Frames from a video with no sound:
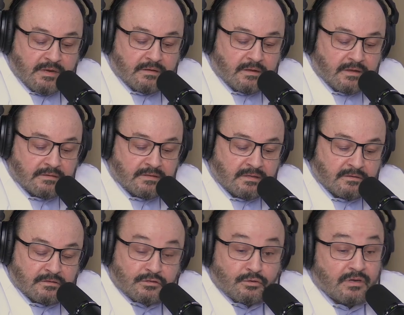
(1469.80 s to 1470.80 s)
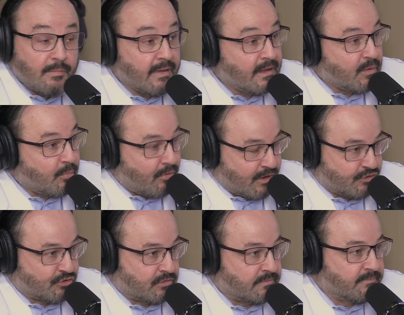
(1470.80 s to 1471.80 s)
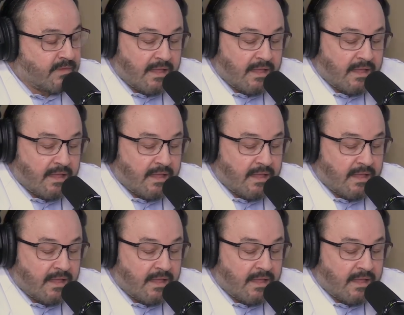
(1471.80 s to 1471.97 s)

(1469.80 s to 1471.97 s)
tuck is that there's a certain amount of pressure